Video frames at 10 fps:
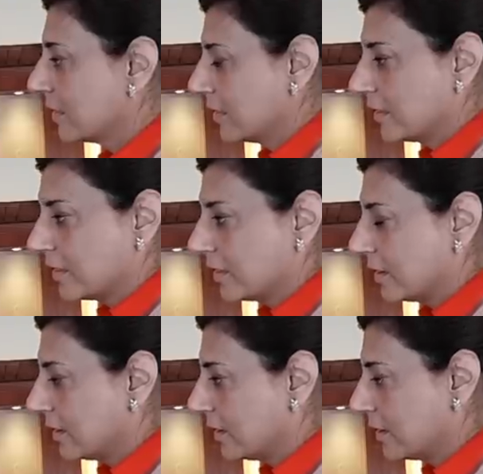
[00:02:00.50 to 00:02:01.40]

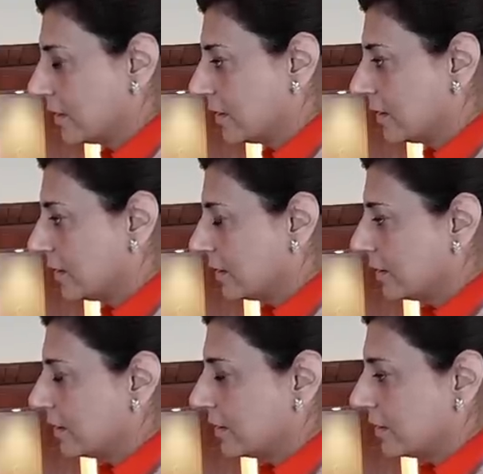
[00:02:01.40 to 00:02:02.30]

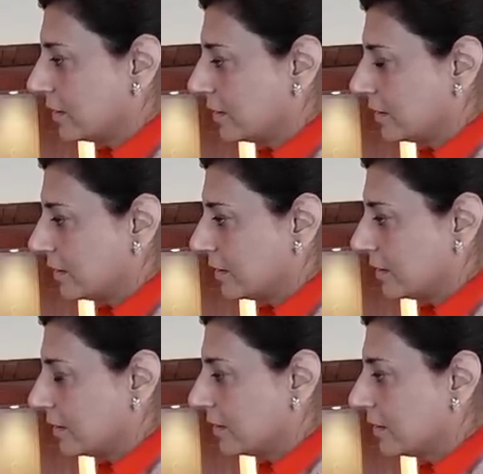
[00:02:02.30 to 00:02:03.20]

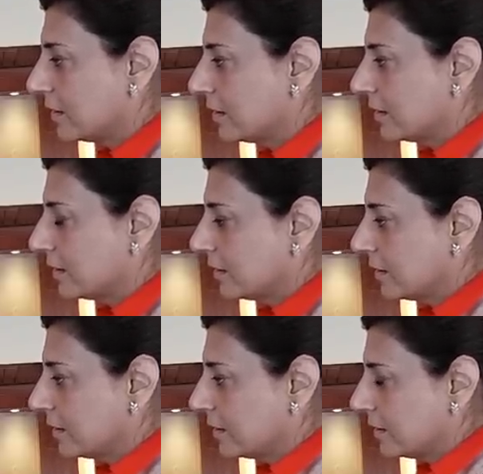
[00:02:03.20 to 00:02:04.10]

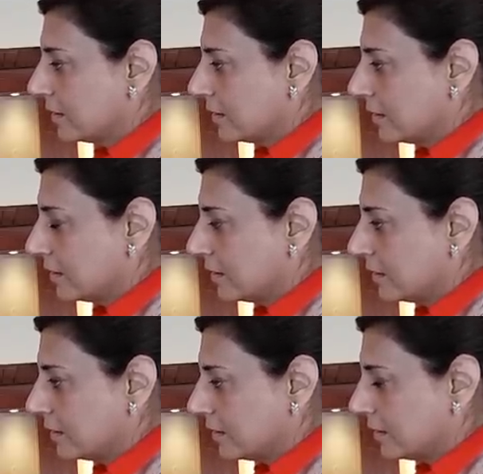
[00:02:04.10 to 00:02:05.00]

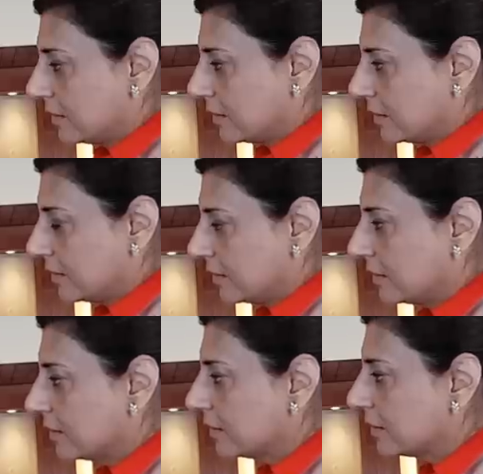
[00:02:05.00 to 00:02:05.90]

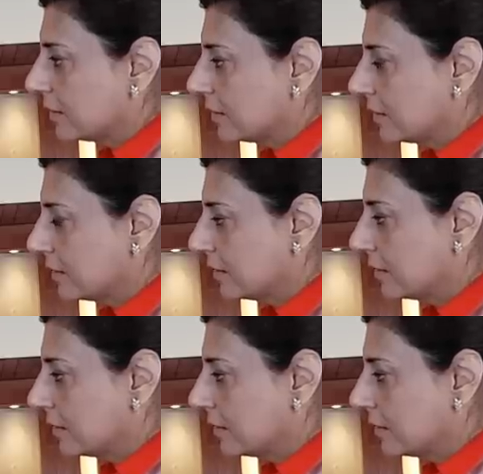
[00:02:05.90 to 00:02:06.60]
(not speaking)